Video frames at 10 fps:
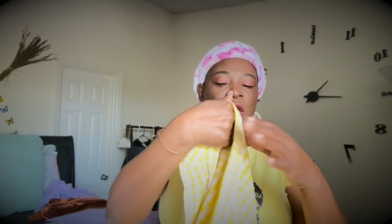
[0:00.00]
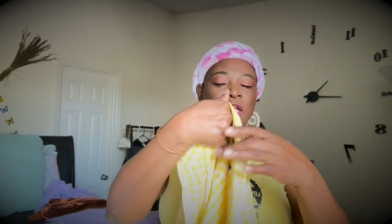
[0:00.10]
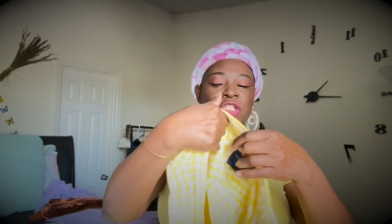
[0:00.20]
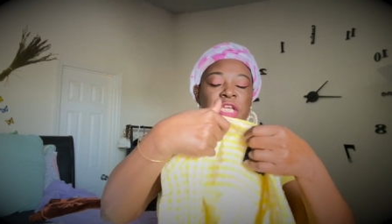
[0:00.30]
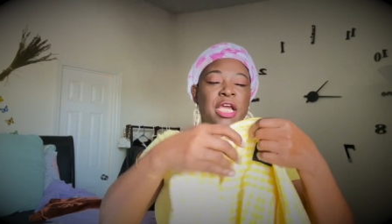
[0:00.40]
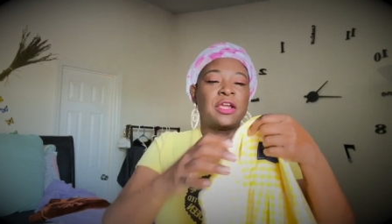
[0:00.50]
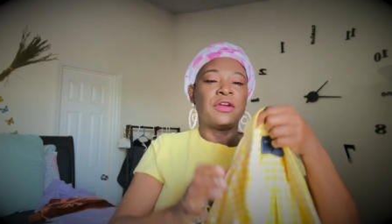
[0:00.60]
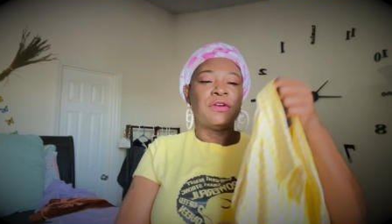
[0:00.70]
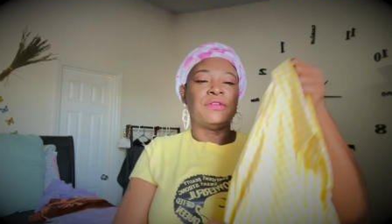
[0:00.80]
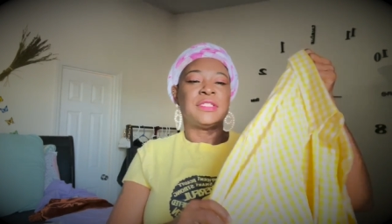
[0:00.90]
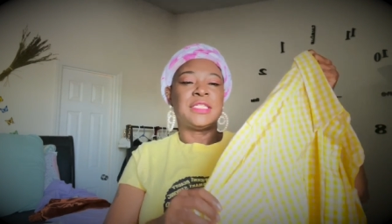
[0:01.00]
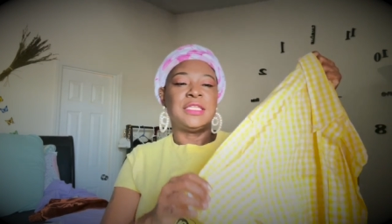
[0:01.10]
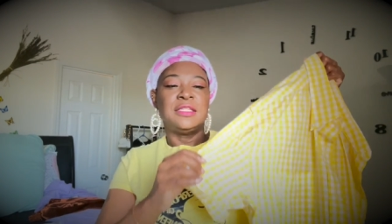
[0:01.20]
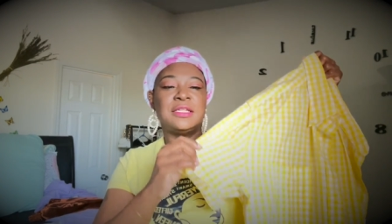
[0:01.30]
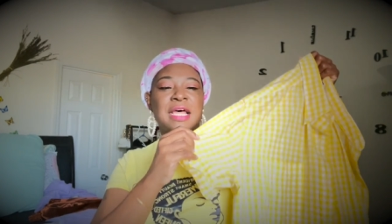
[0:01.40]
checkered. See,
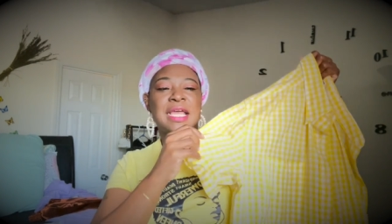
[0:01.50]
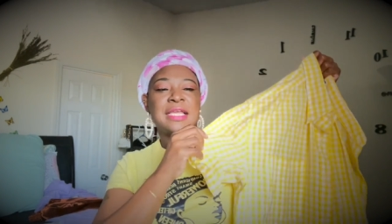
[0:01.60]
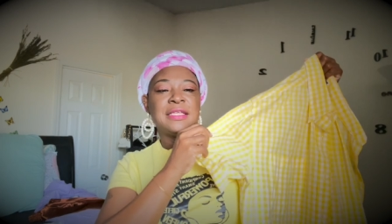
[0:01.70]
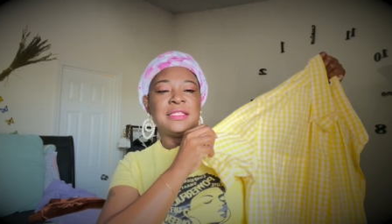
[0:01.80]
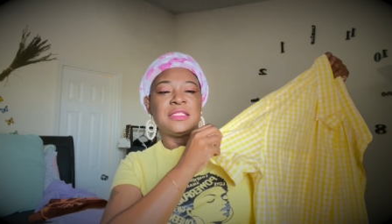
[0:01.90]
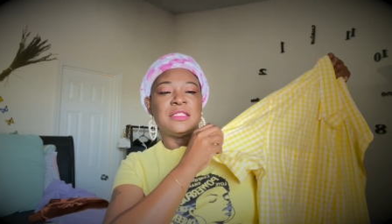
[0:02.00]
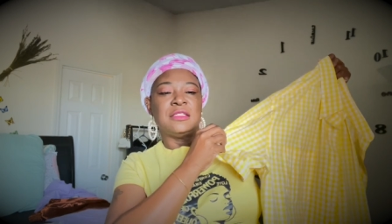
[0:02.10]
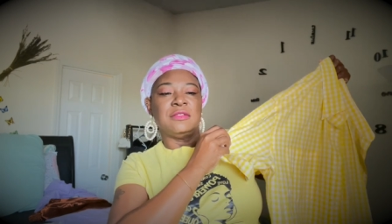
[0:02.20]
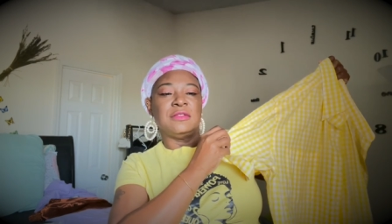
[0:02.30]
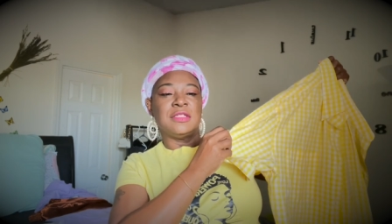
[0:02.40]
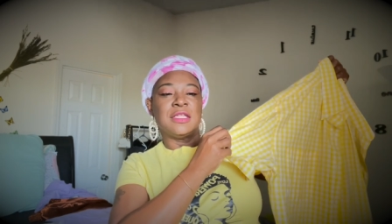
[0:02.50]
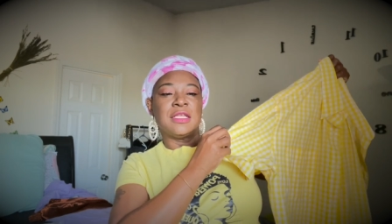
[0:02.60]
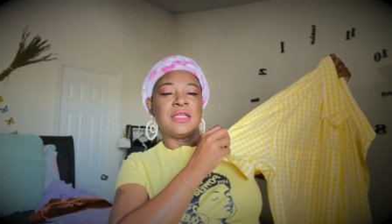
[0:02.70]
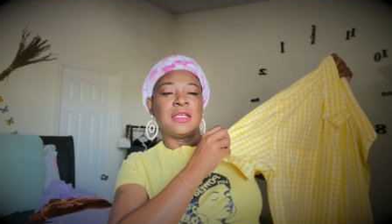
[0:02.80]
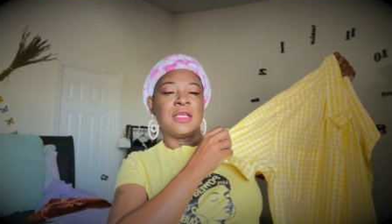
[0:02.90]
the light is
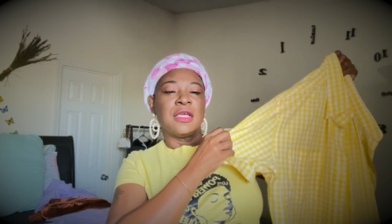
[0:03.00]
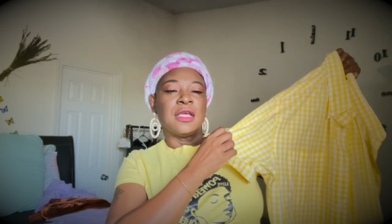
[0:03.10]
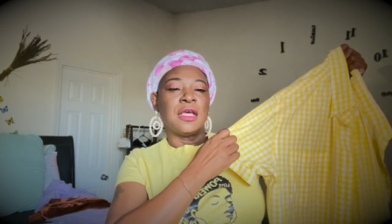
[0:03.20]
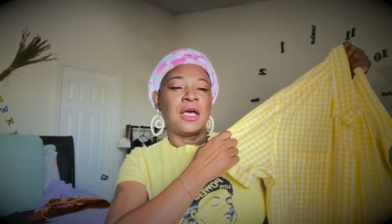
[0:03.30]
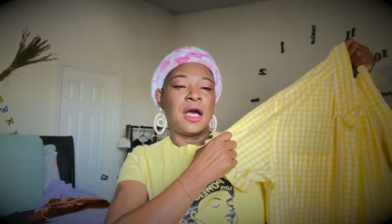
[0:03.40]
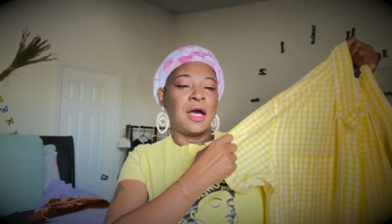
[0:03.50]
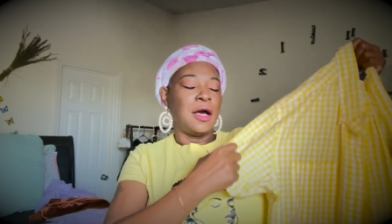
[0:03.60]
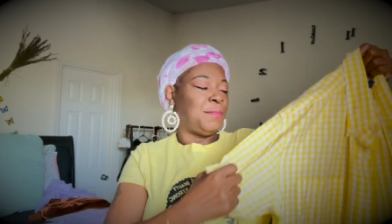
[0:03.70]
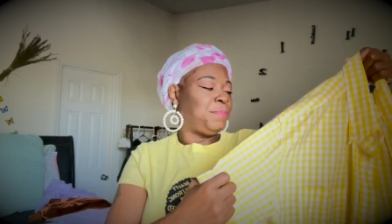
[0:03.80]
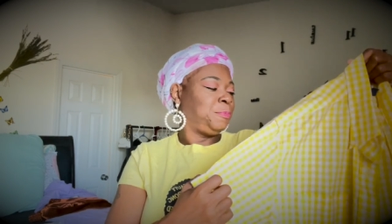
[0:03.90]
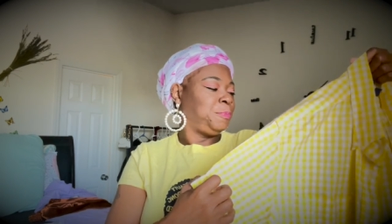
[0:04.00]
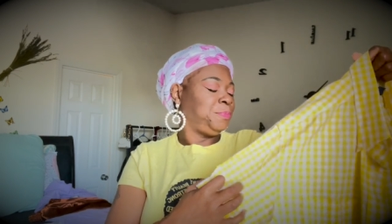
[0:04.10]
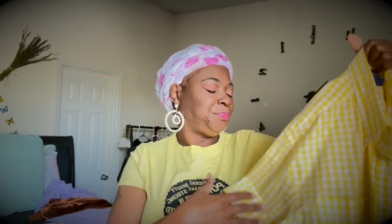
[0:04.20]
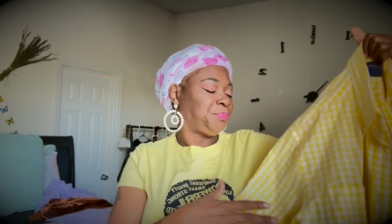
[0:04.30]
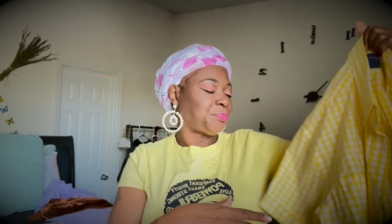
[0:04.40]
um,
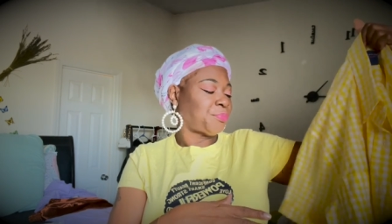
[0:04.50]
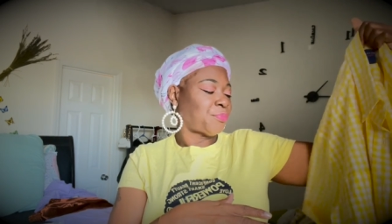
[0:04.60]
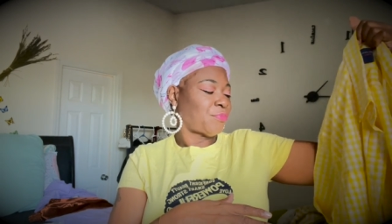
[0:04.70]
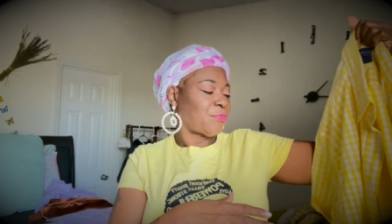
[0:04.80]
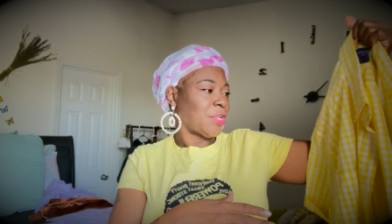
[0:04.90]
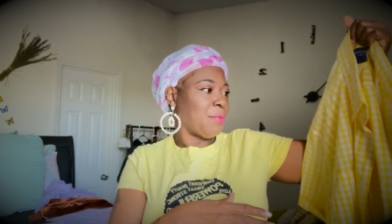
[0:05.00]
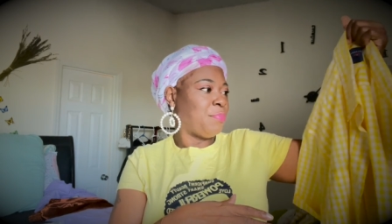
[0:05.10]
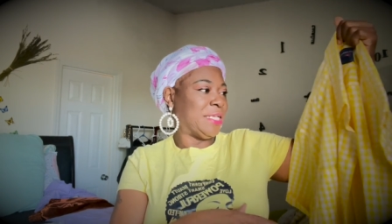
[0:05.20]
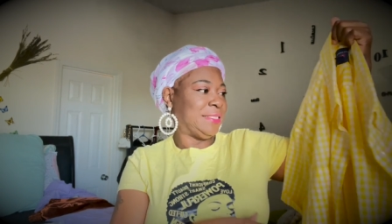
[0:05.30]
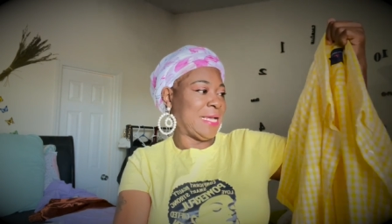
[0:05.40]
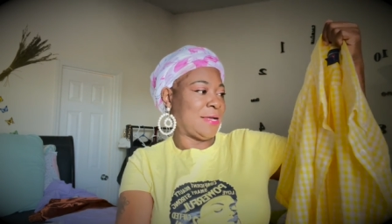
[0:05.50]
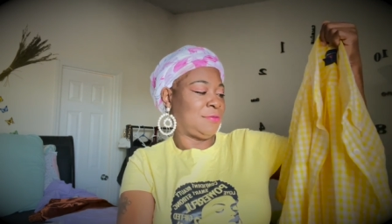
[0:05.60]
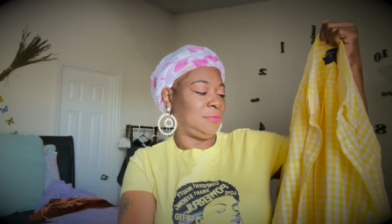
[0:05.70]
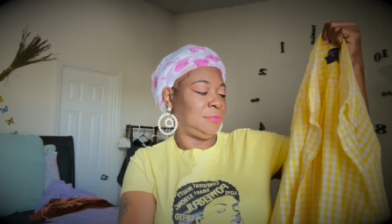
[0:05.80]
button down.